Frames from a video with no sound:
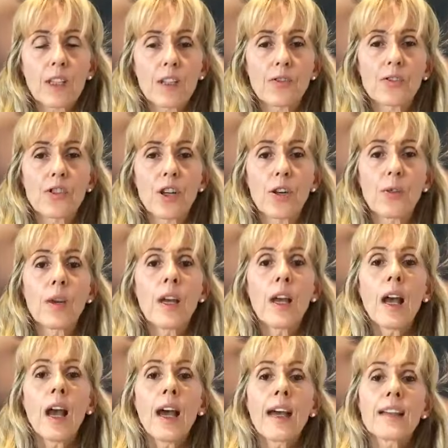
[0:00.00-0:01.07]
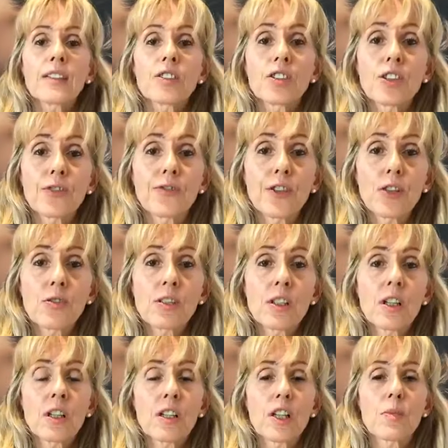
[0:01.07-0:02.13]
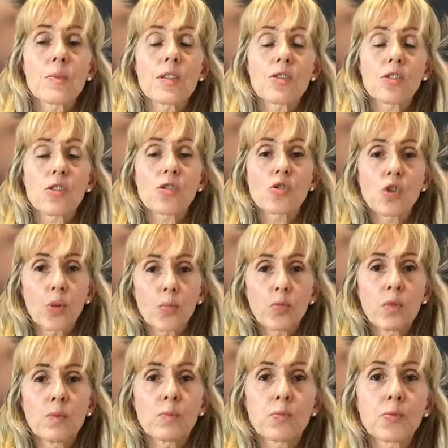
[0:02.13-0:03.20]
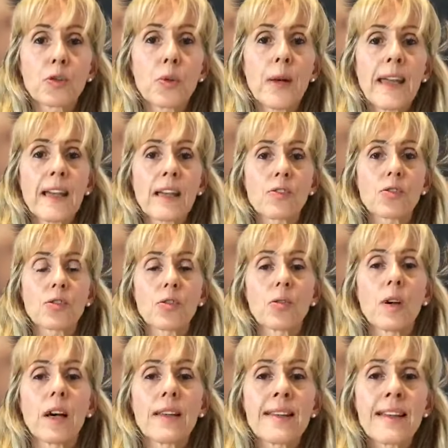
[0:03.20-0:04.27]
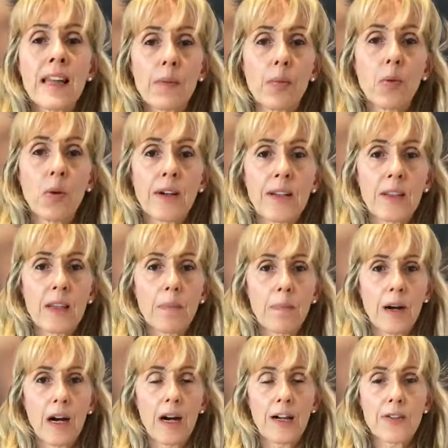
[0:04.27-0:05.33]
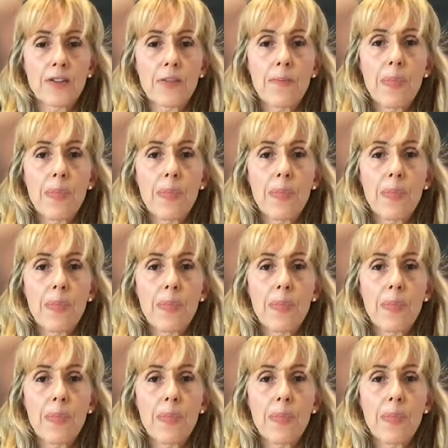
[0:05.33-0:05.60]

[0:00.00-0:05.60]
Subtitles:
So to diffuse an argument, to stop one brewing, to nip one in the bud,